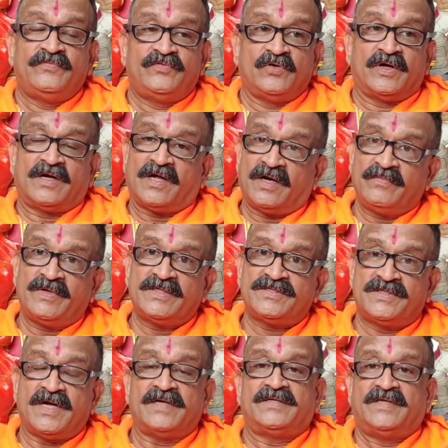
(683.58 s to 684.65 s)
If you are
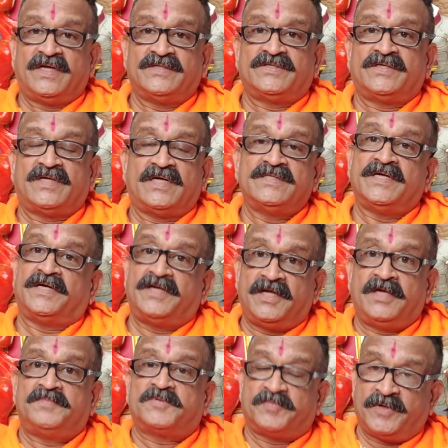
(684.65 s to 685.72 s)
convinced that yes, it has a
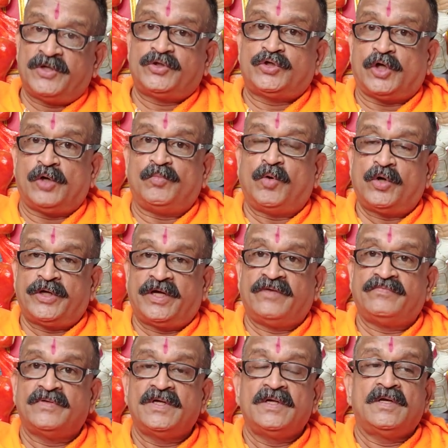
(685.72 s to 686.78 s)
deep spiritual
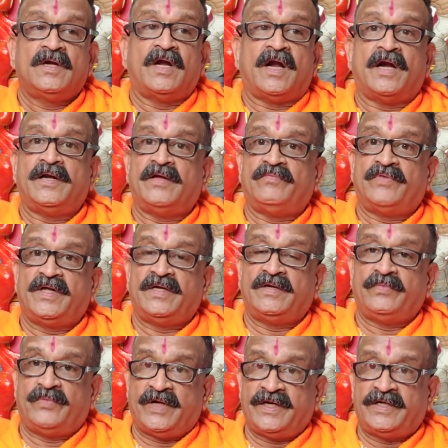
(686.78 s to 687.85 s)
motive and a
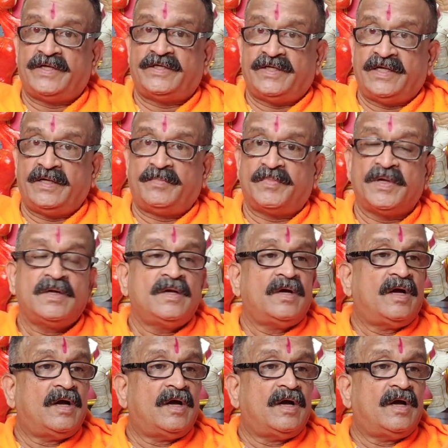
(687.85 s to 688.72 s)
very, very deep